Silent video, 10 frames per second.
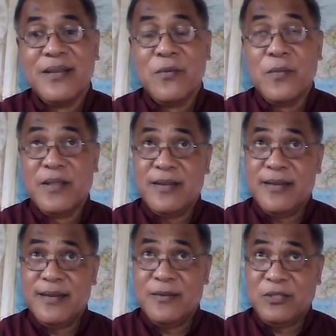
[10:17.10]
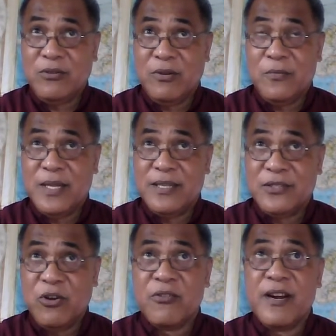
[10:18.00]
When the
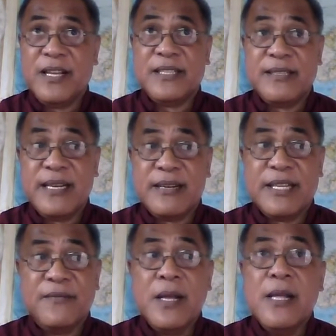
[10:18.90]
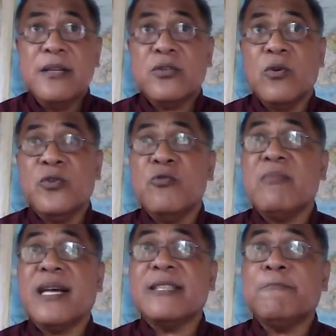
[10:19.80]
genre is narrative, so you
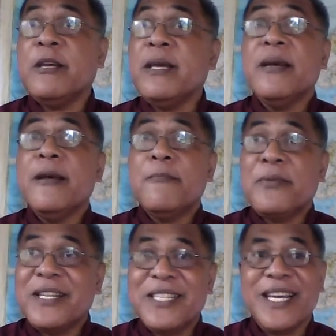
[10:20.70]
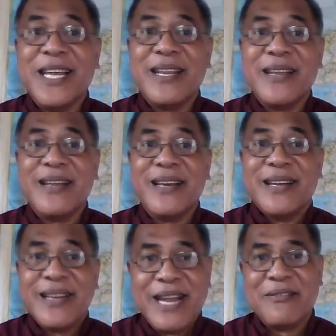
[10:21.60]
must be preaching in
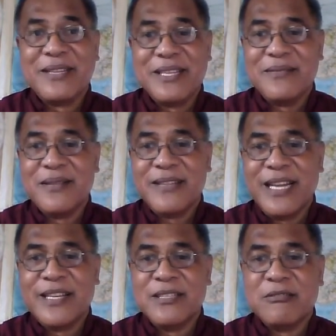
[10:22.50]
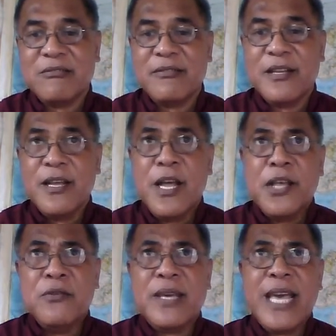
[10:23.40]
narrative, telling a story.
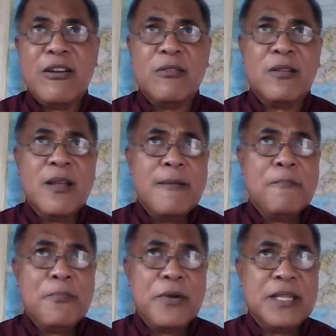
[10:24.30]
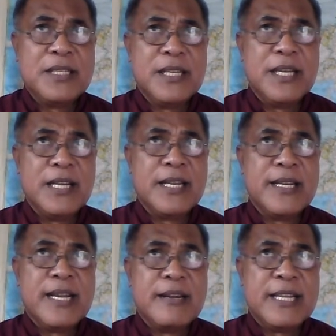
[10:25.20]
You cannot preach in a
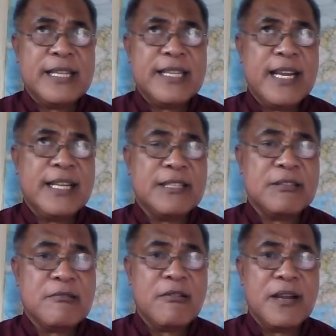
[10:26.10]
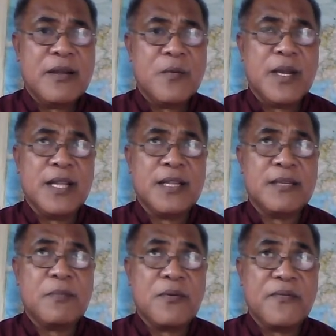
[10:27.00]
narrative telling a story when it's a
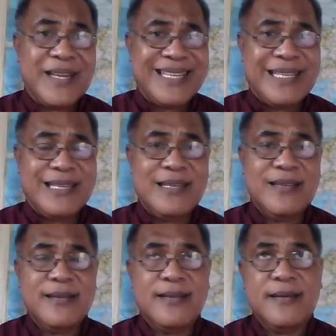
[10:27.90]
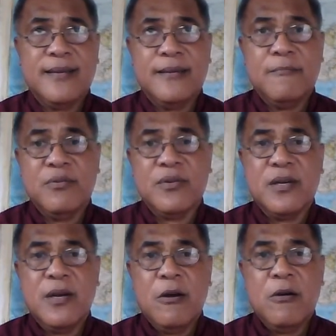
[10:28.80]
prophetic book
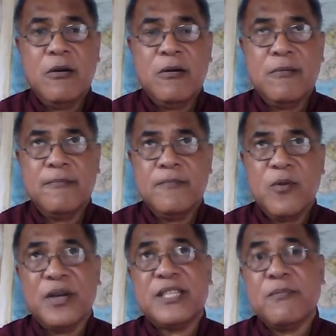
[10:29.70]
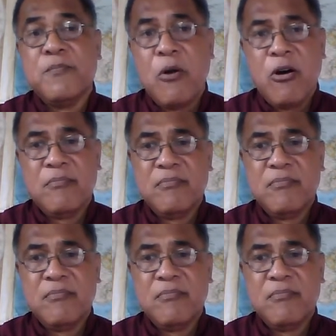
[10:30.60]
or it's a poem.